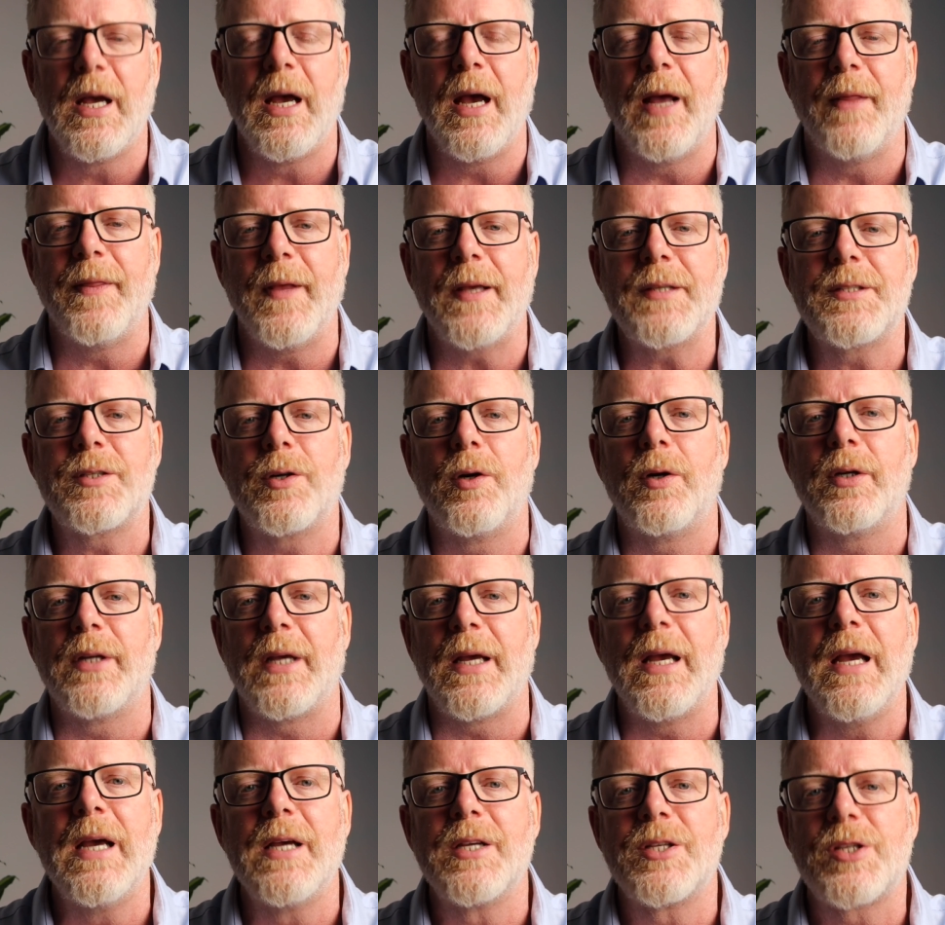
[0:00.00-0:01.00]
And that's called
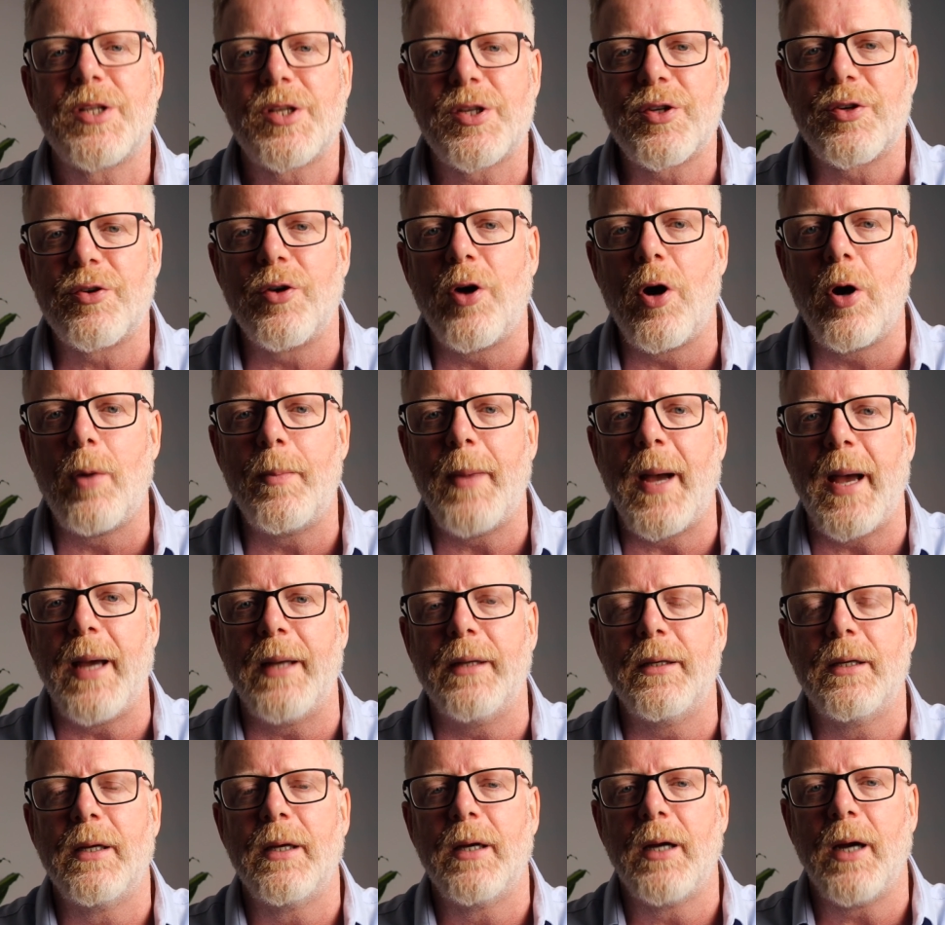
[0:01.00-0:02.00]
a straw
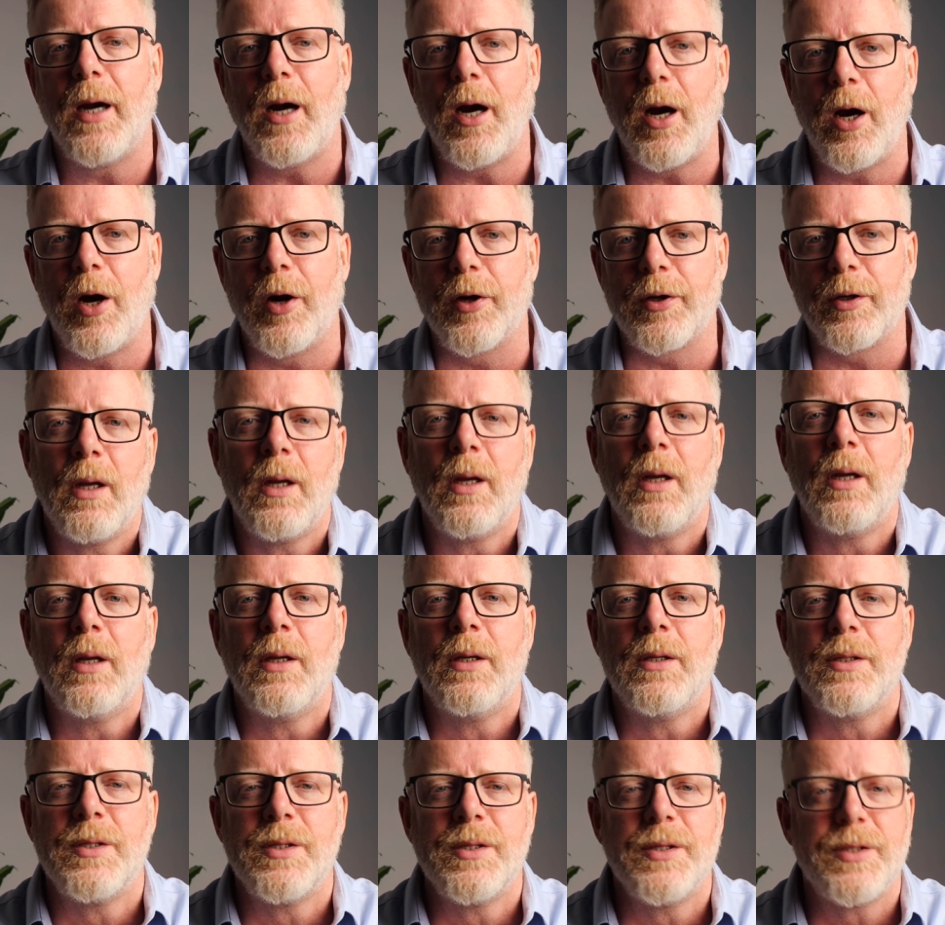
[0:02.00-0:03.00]
man
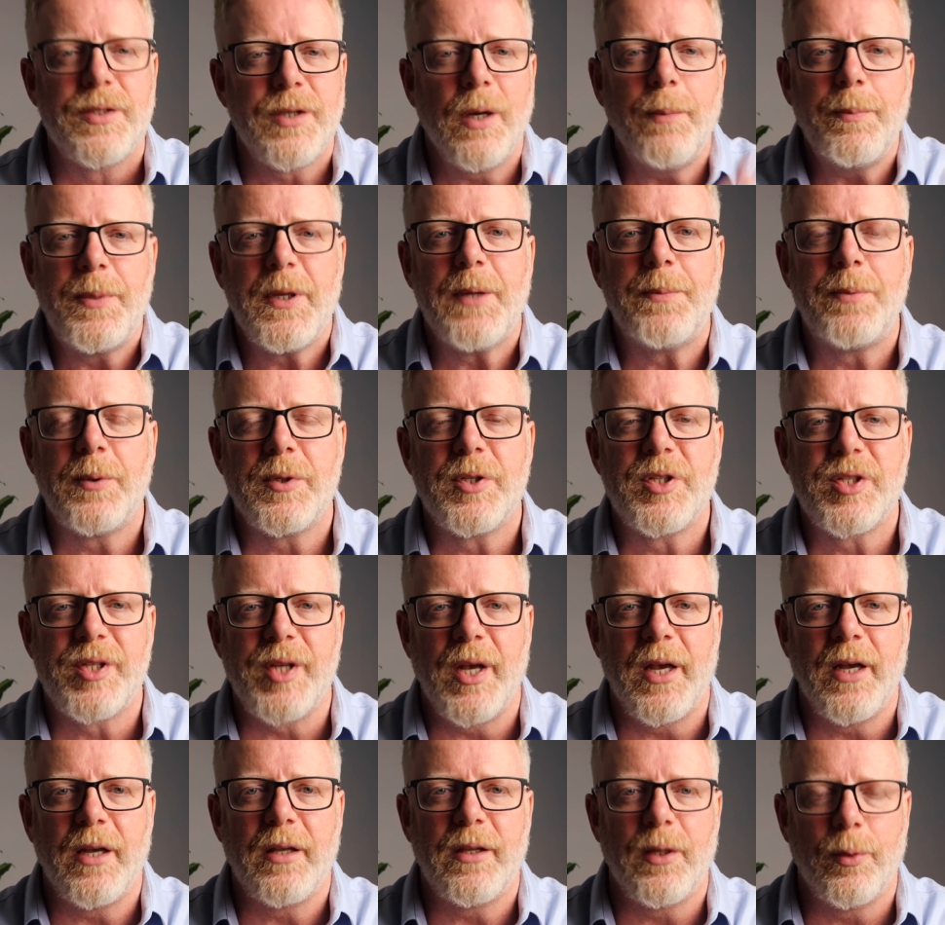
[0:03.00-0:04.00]
argument. Some people
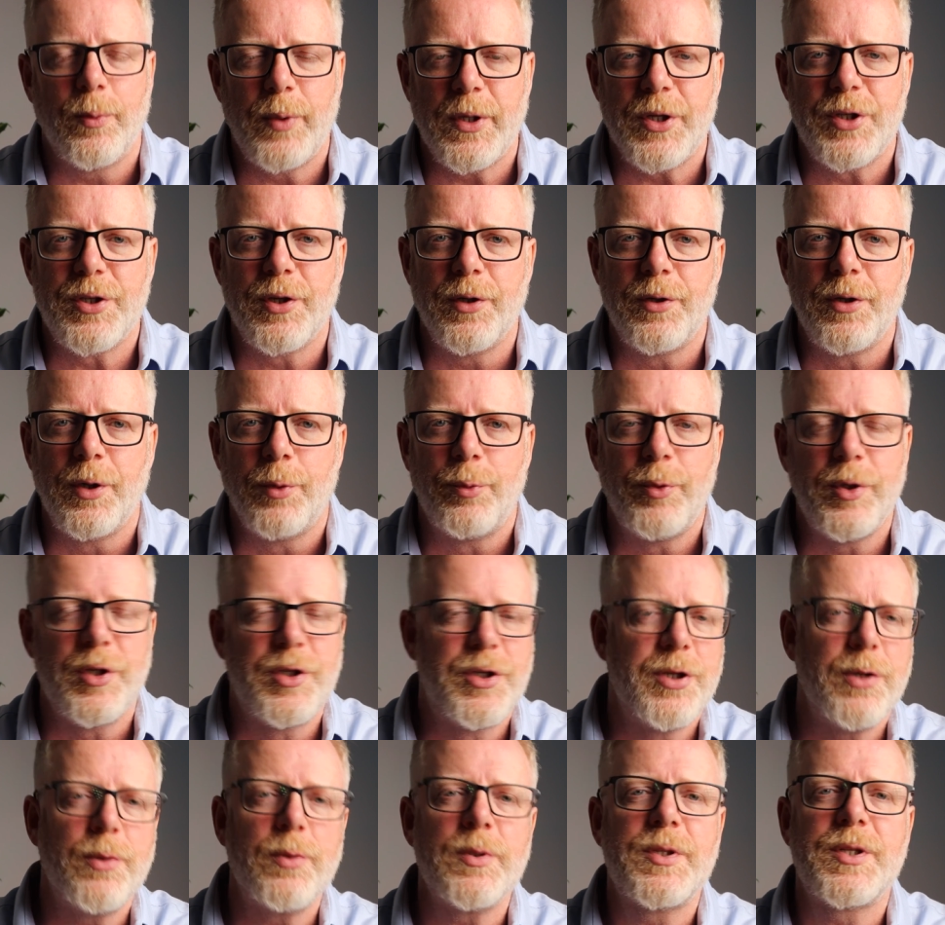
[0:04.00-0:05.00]
say that we should
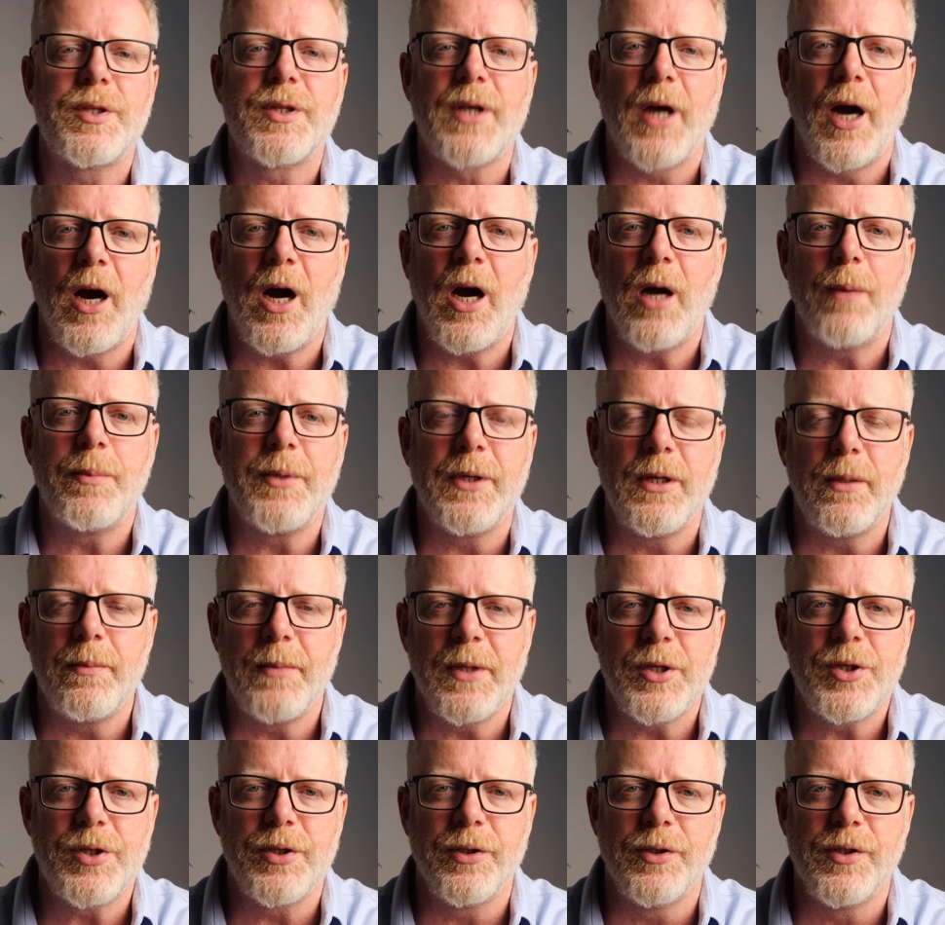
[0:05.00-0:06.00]
reduce carbon
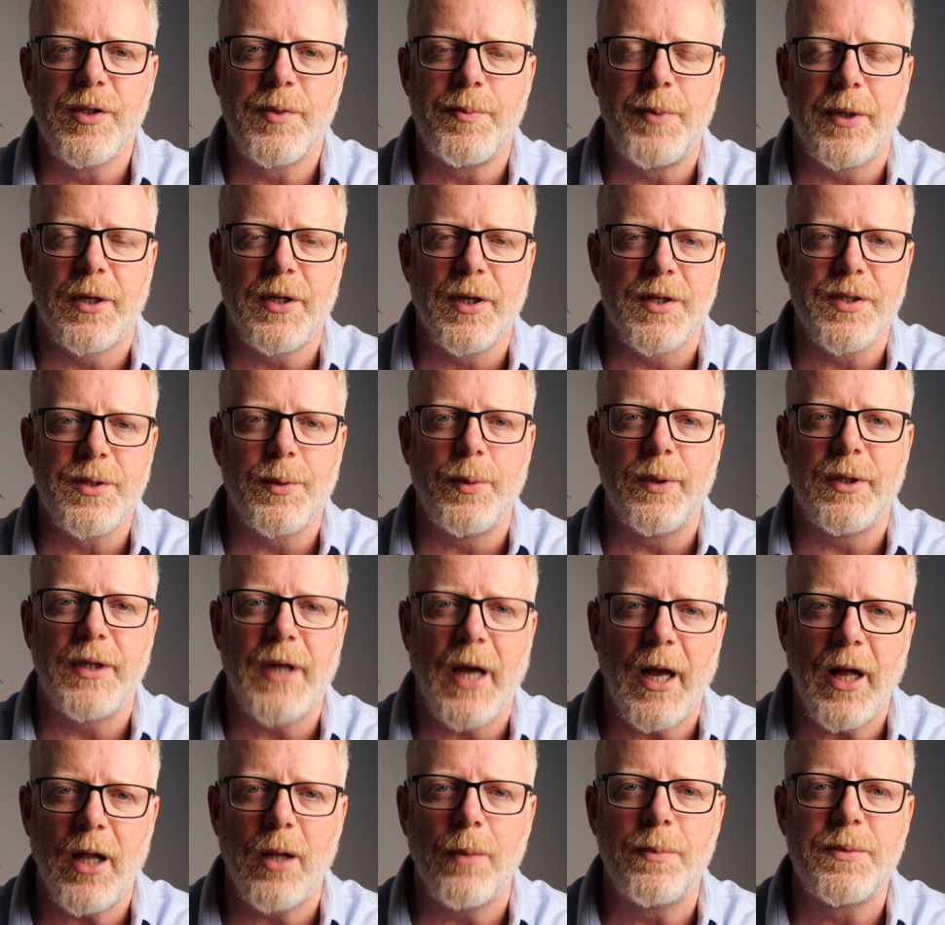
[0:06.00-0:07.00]
emissions because it would
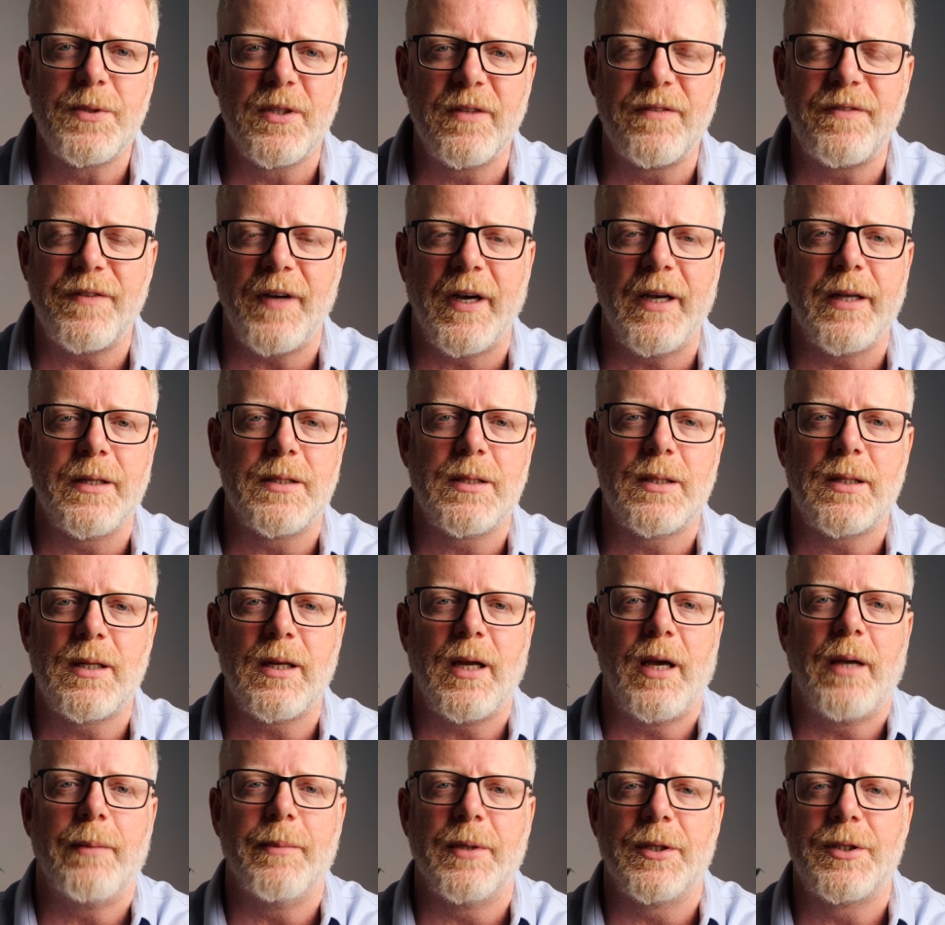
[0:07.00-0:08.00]
help to fight
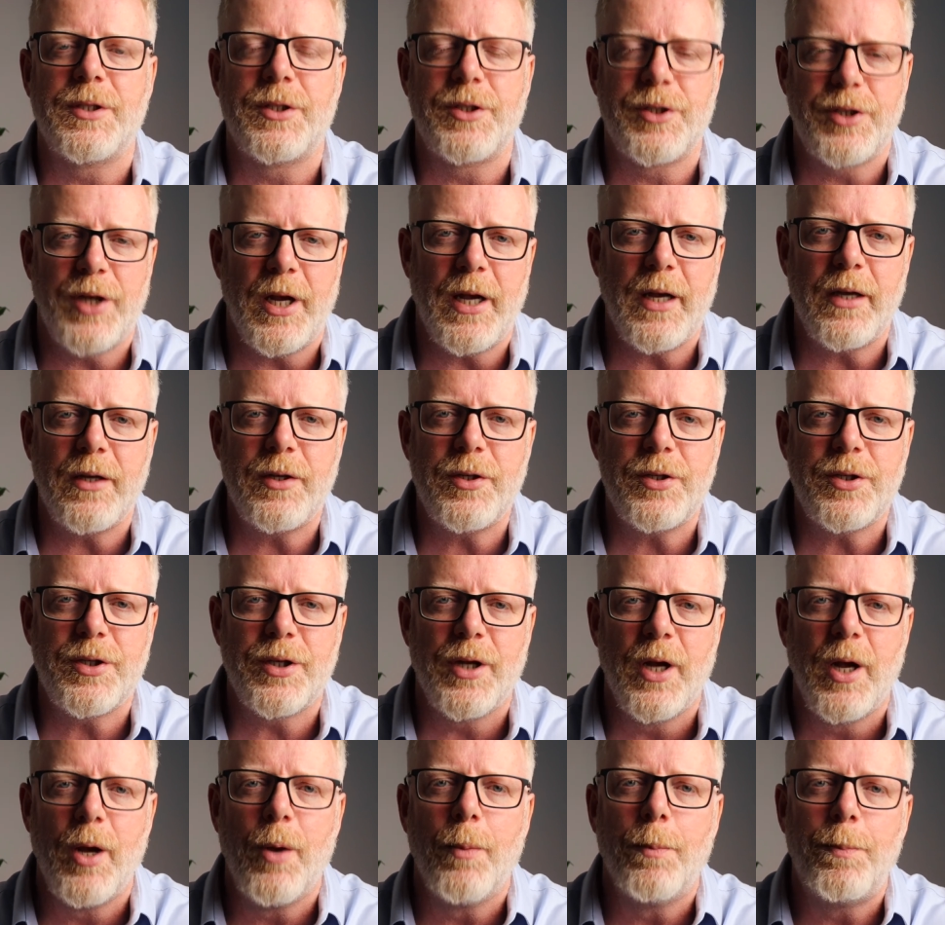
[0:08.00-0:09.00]
climate change,
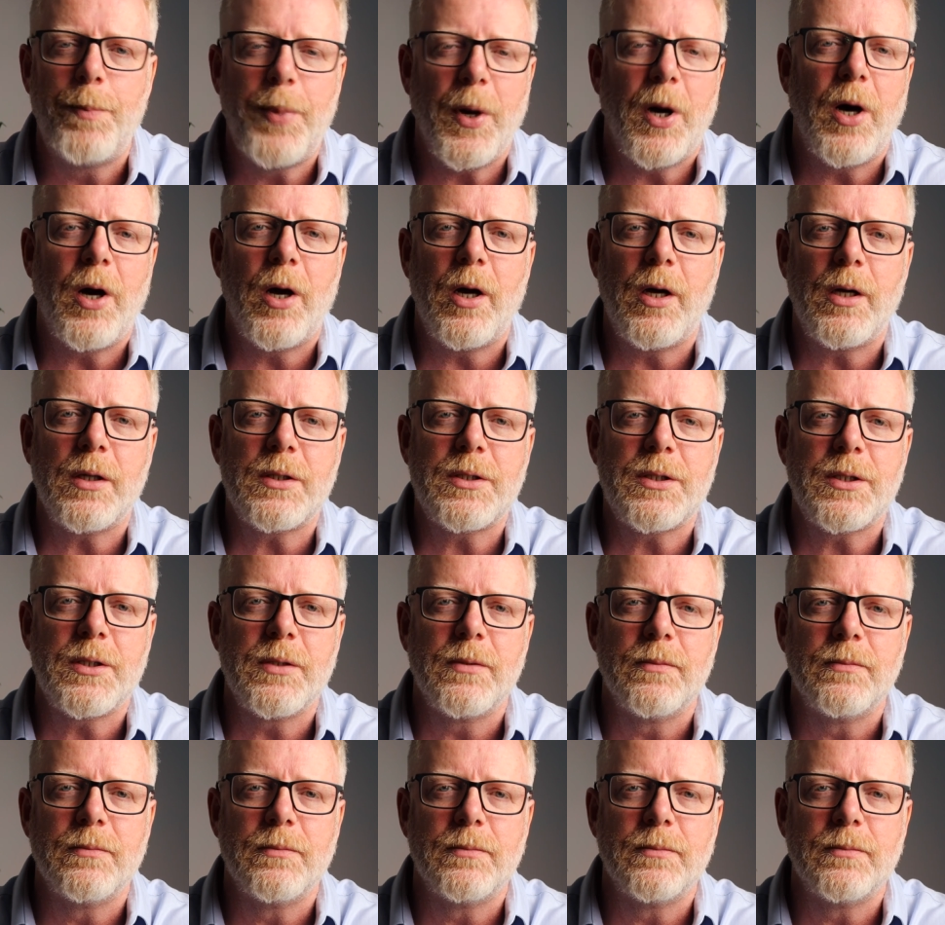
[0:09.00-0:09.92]
but,